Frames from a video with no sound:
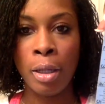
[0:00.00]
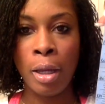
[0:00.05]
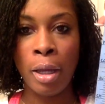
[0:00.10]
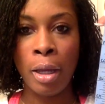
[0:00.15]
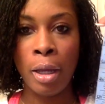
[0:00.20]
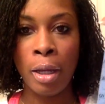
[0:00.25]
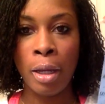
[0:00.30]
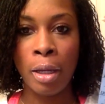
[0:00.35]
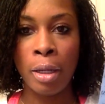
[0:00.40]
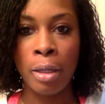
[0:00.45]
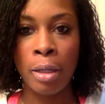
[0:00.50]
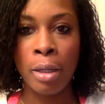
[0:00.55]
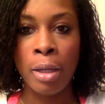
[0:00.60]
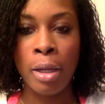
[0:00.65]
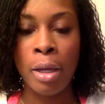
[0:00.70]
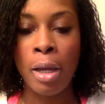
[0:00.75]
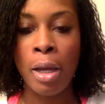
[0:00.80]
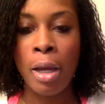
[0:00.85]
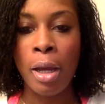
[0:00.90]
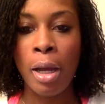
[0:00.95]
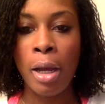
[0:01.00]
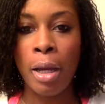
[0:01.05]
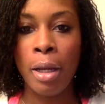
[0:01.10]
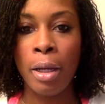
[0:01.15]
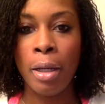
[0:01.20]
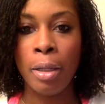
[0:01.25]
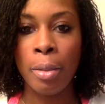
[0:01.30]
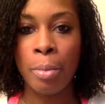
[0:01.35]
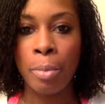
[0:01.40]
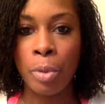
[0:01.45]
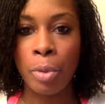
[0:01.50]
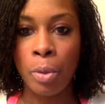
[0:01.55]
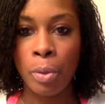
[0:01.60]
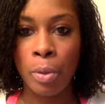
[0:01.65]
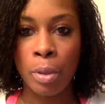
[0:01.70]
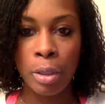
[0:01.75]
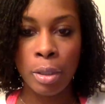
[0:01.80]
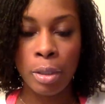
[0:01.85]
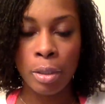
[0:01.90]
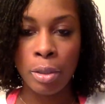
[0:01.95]
and I am
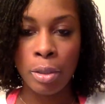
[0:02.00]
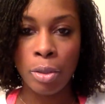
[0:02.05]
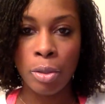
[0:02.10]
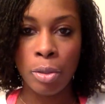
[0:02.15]
going